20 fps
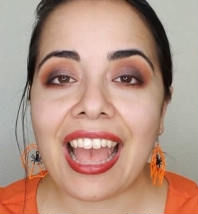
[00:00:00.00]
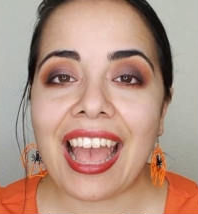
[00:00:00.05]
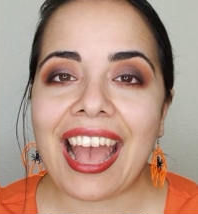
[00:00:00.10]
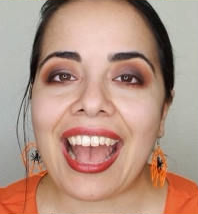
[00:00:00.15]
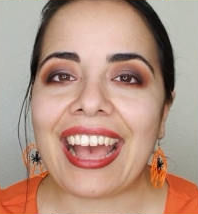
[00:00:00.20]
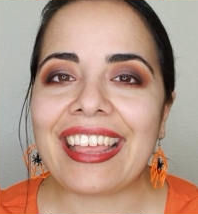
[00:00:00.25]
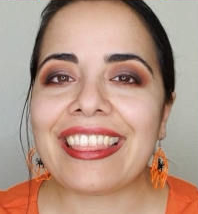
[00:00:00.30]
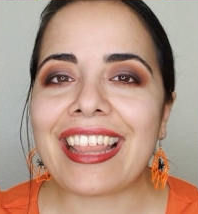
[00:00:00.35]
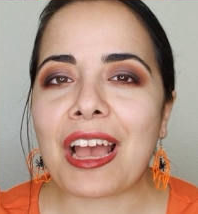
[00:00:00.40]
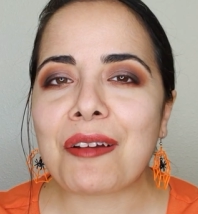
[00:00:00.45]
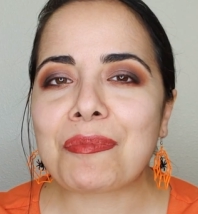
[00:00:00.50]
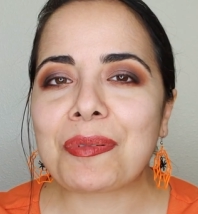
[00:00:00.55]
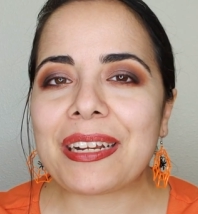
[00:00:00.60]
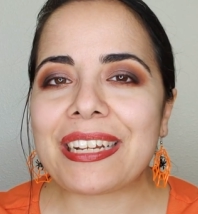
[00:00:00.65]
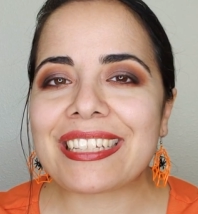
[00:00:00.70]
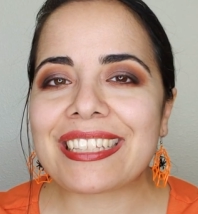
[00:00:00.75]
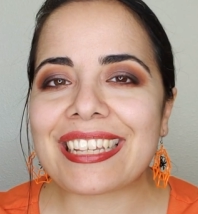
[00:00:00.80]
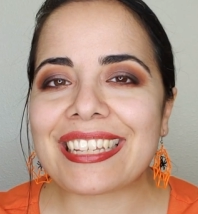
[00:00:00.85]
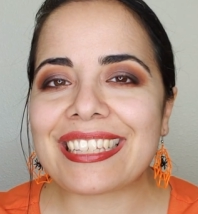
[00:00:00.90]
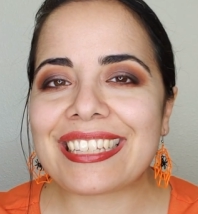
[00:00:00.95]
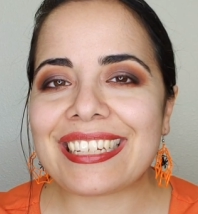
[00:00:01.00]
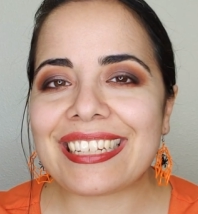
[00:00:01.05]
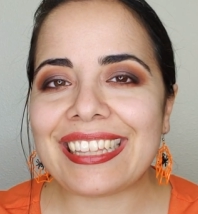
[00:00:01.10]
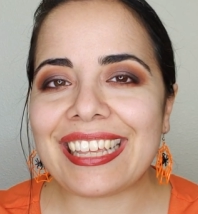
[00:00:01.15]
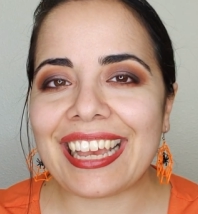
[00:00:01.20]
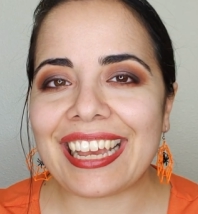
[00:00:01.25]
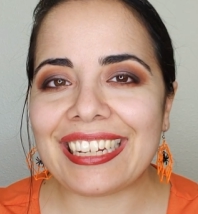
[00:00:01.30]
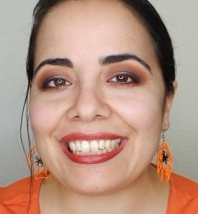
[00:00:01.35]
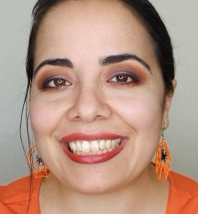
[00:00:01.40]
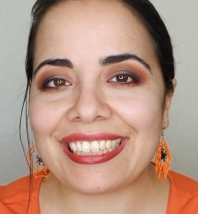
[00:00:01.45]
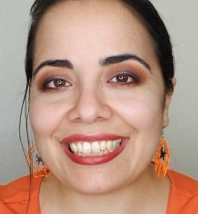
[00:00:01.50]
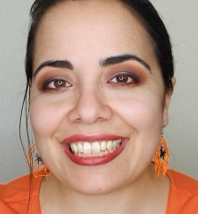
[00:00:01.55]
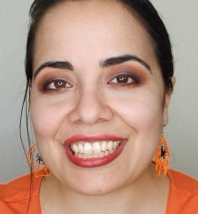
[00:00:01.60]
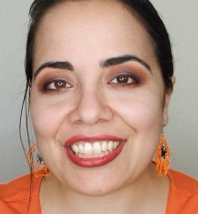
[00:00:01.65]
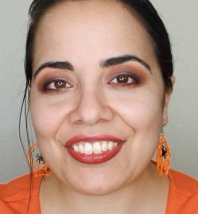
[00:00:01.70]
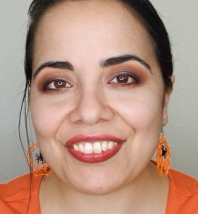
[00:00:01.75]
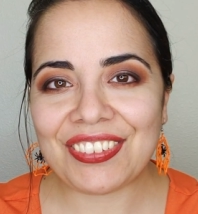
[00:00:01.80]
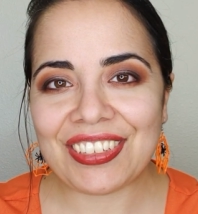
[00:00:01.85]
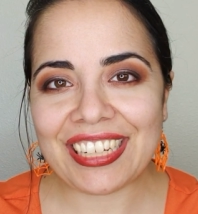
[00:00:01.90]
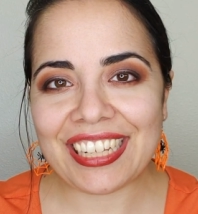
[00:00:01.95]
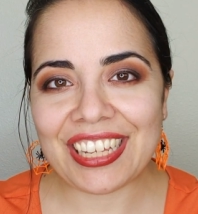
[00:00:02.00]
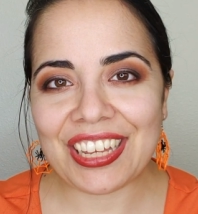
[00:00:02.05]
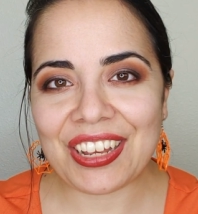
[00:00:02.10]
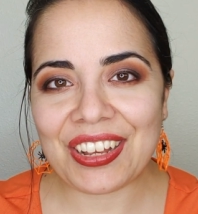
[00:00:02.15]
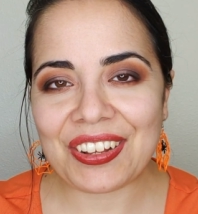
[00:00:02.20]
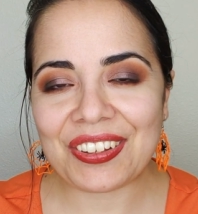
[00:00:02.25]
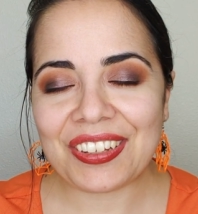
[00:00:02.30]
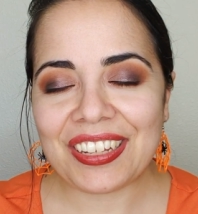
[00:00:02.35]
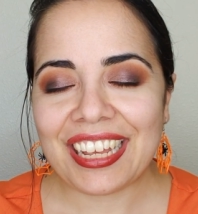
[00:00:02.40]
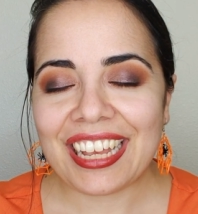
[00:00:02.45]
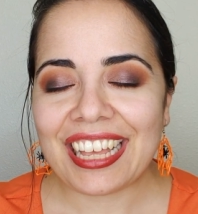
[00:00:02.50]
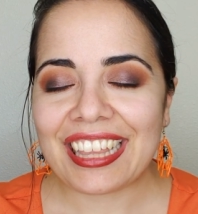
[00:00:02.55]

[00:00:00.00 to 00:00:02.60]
And that brings us to the end of this video.